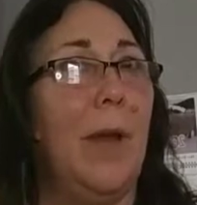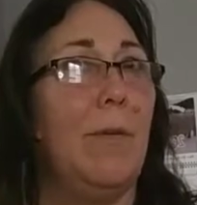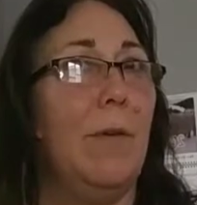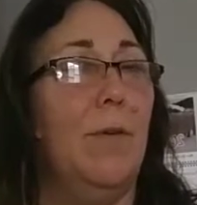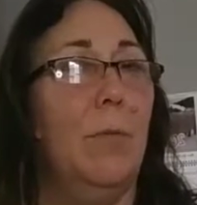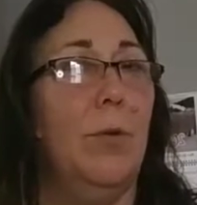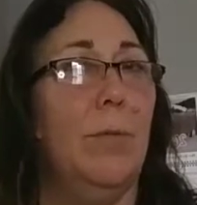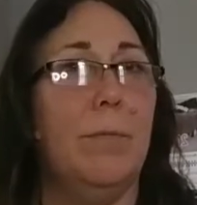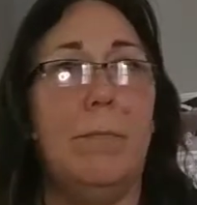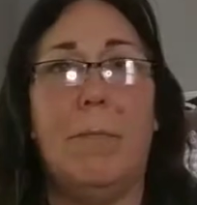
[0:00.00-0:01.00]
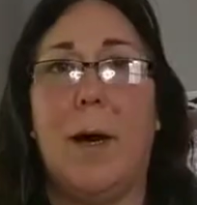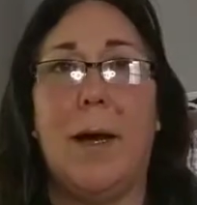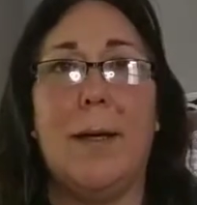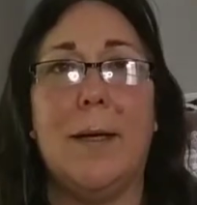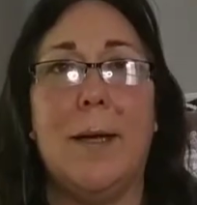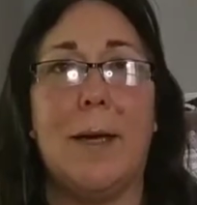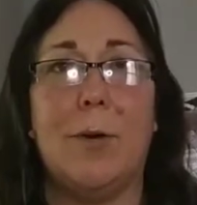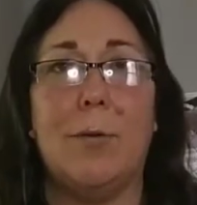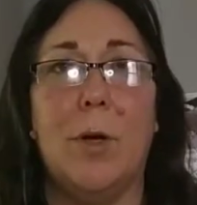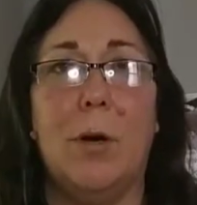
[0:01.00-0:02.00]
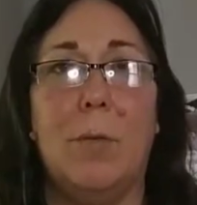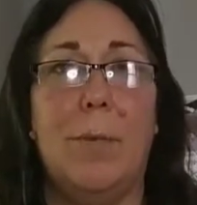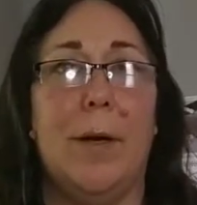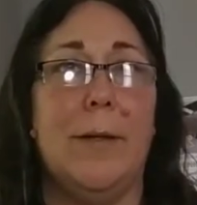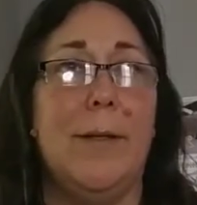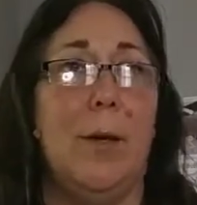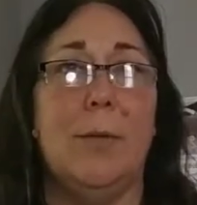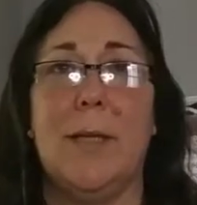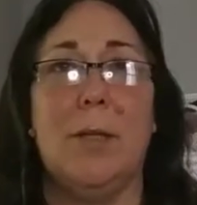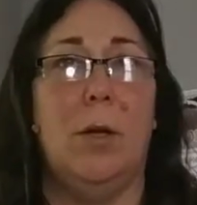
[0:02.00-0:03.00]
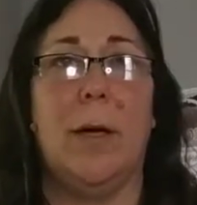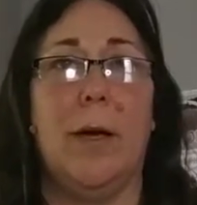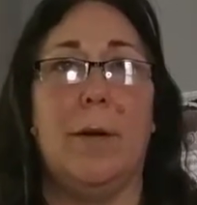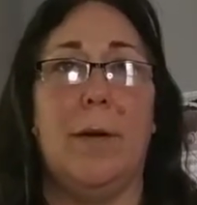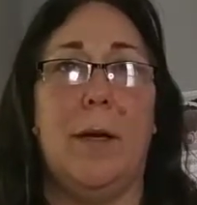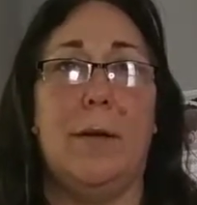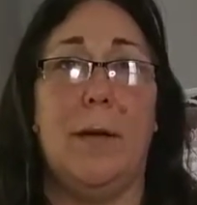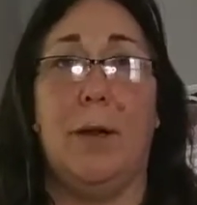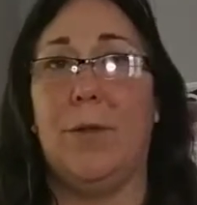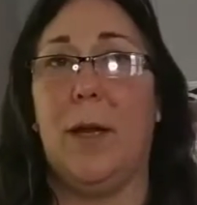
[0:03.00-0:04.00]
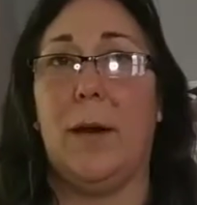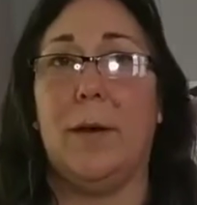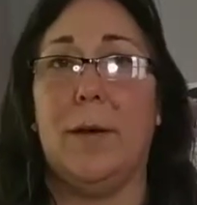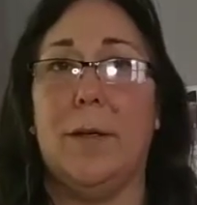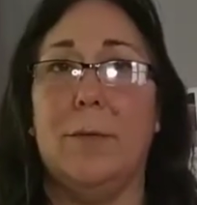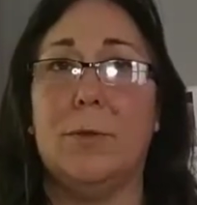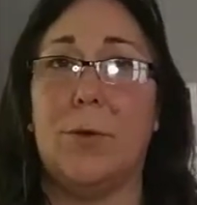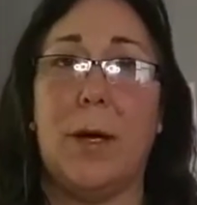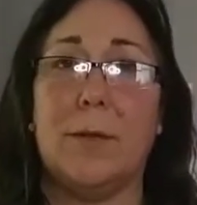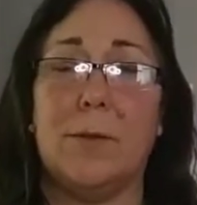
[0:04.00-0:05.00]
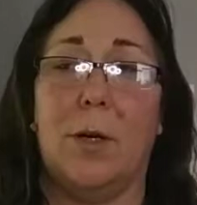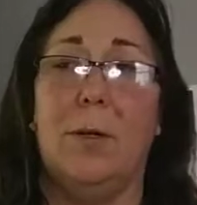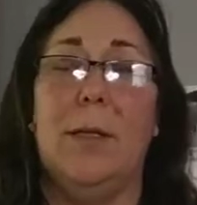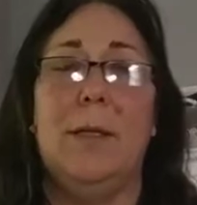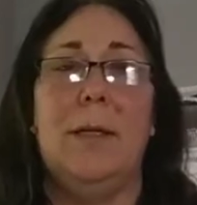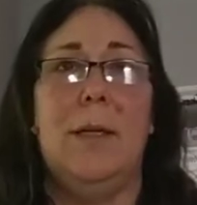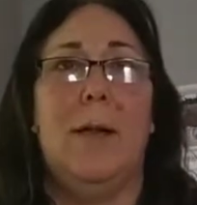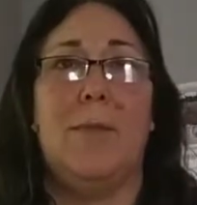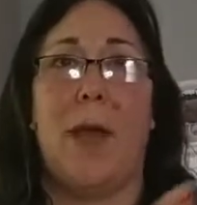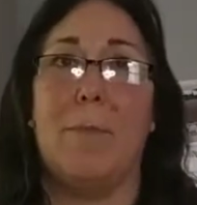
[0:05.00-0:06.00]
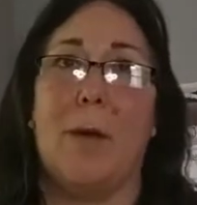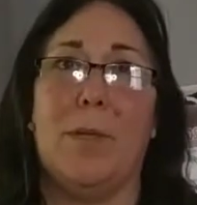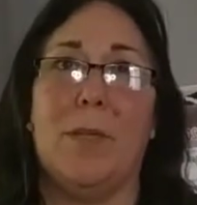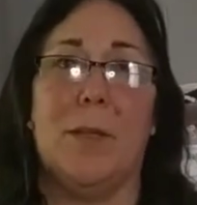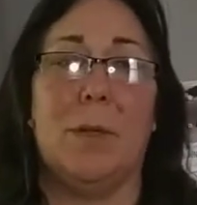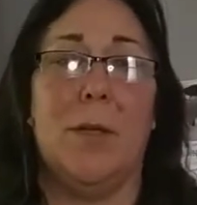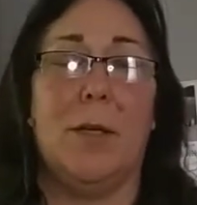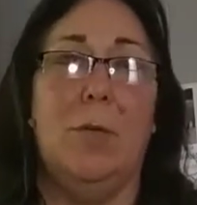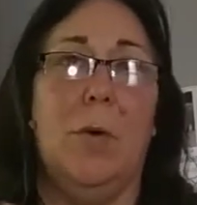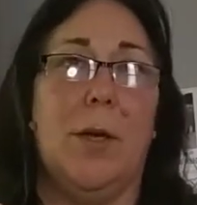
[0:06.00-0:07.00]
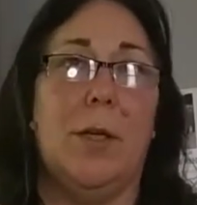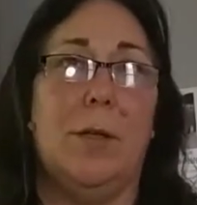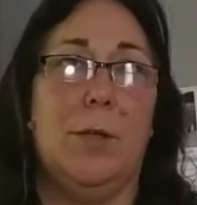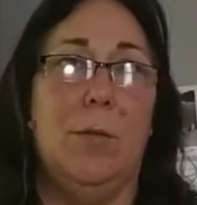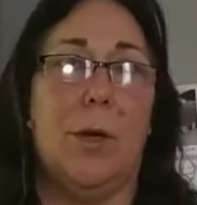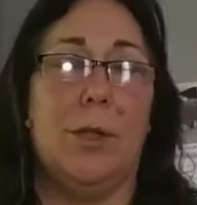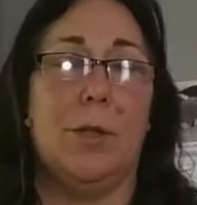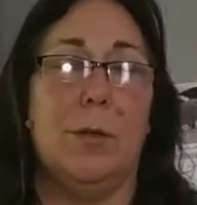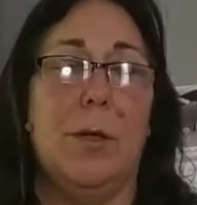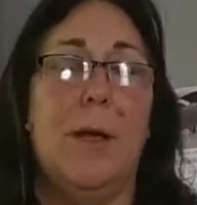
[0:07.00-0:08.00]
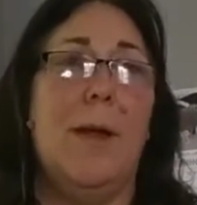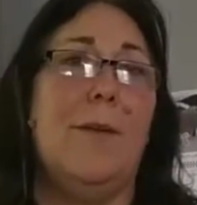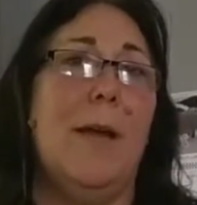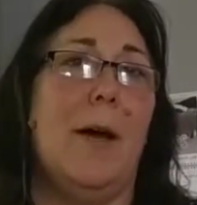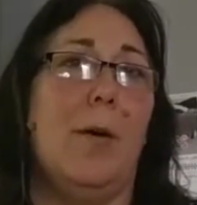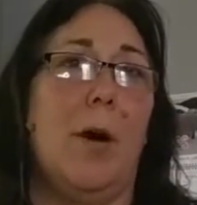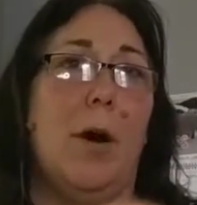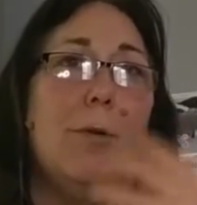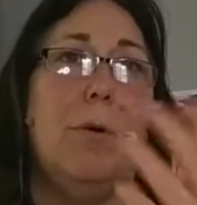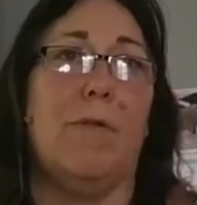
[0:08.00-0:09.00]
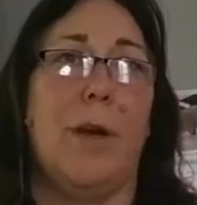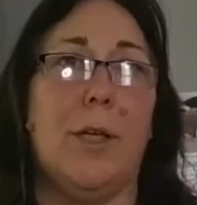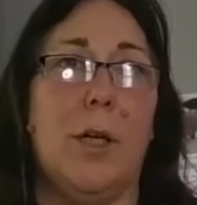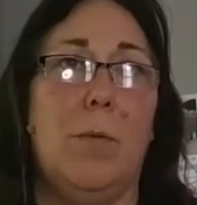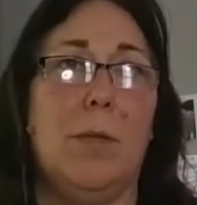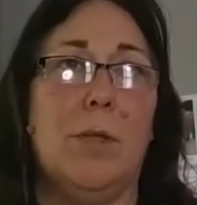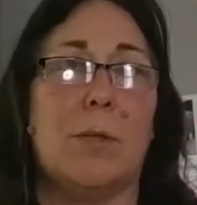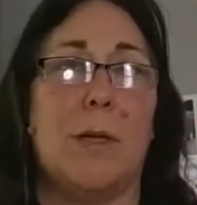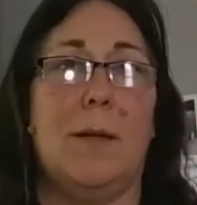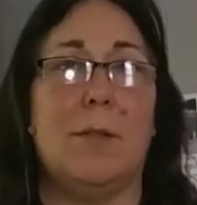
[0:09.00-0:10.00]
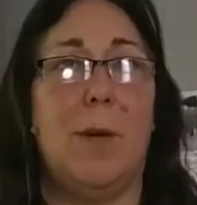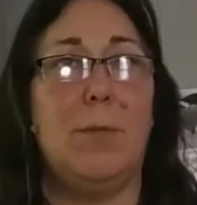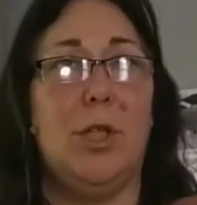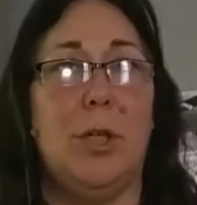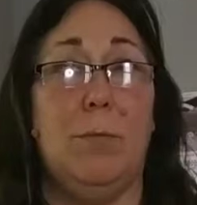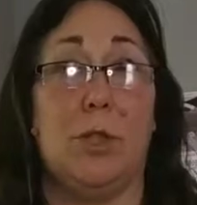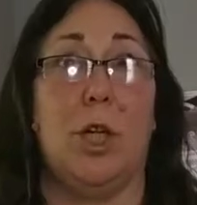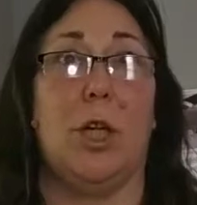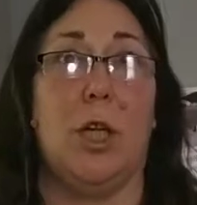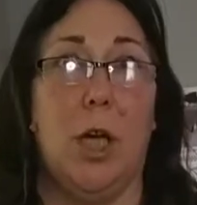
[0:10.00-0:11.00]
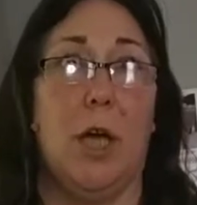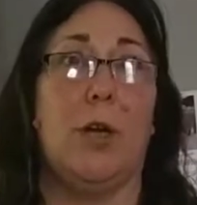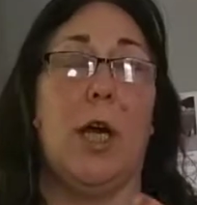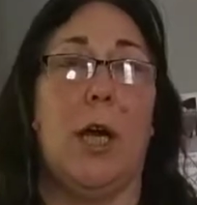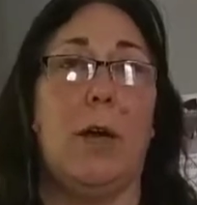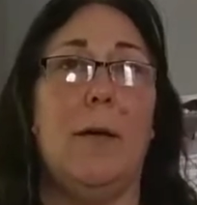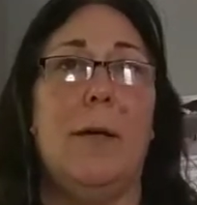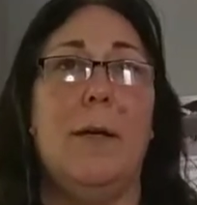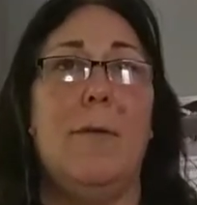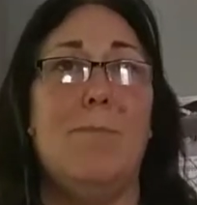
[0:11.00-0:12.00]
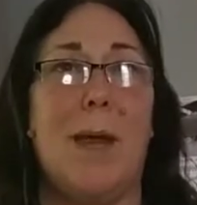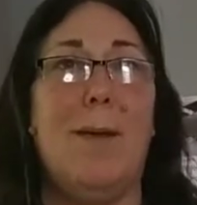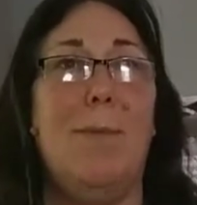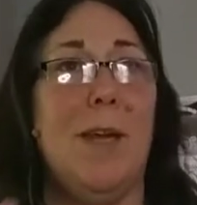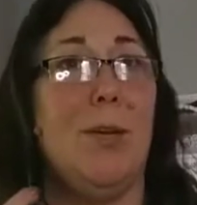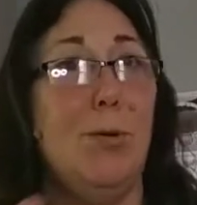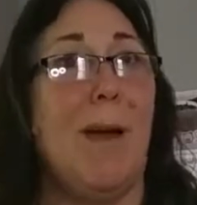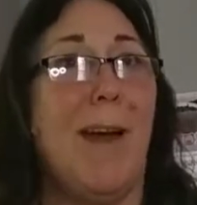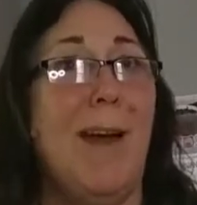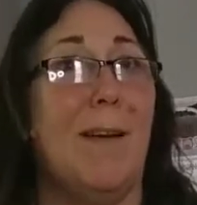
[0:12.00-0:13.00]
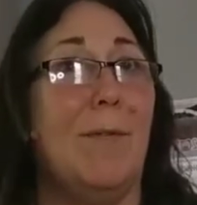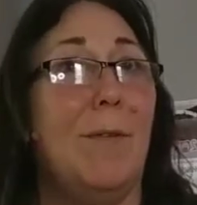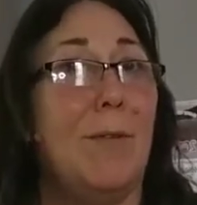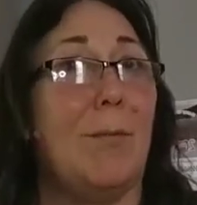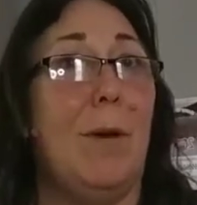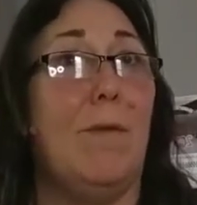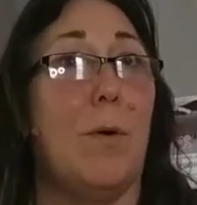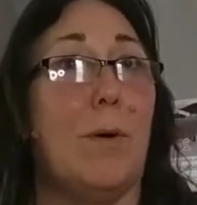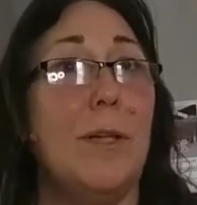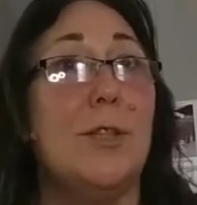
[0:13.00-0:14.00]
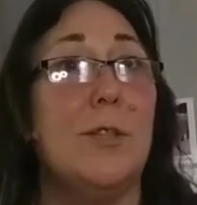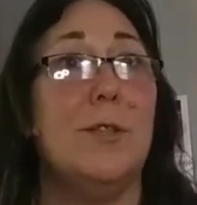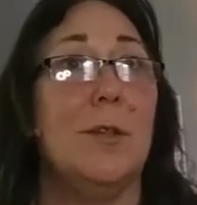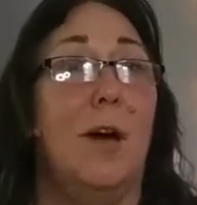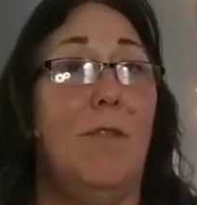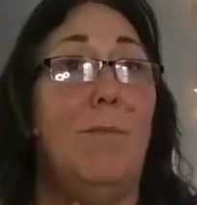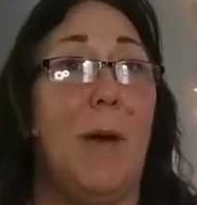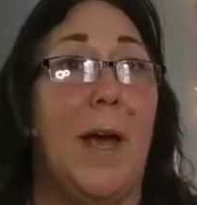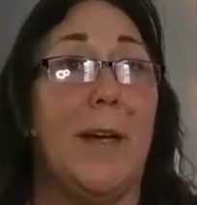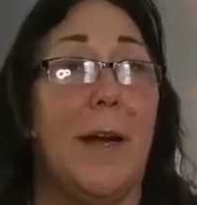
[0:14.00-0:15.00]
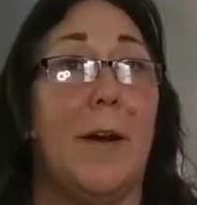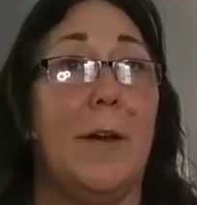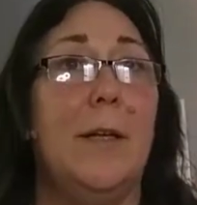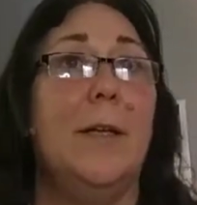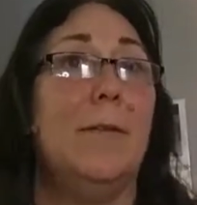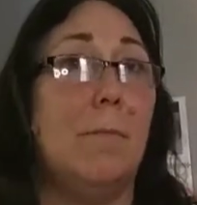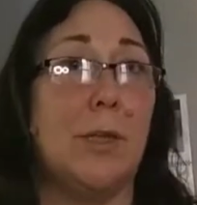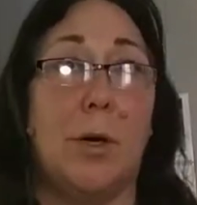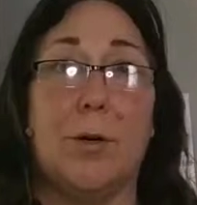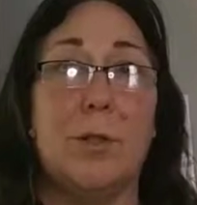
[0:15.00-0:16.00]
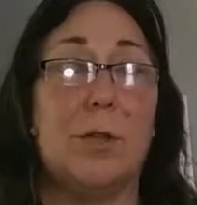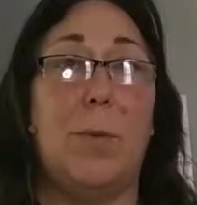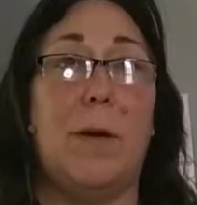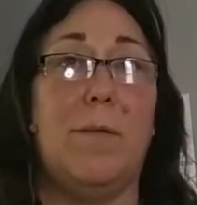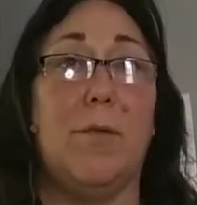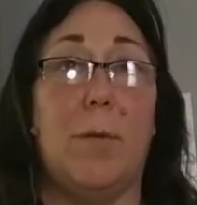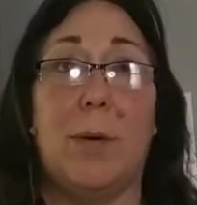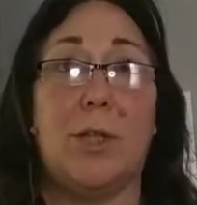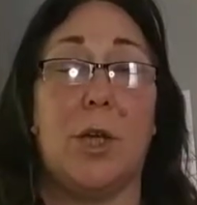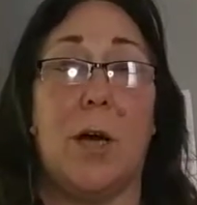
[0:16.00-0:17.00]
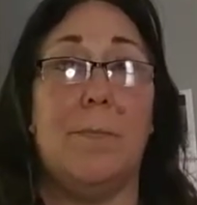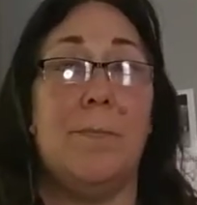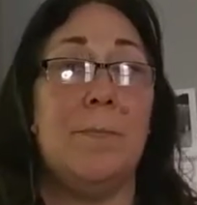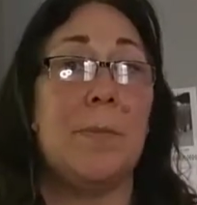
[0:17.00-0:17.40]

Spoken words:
Every full moon. I don't know, but he always had long hair and healthy hair, and it was great. So that might be something that you want to do. Now, are you afraid to go into your stylist? Maybe she was going to cut your hair. Maybe you have 3 or 4 inches of bad hair. My daughter just went in for a big chop.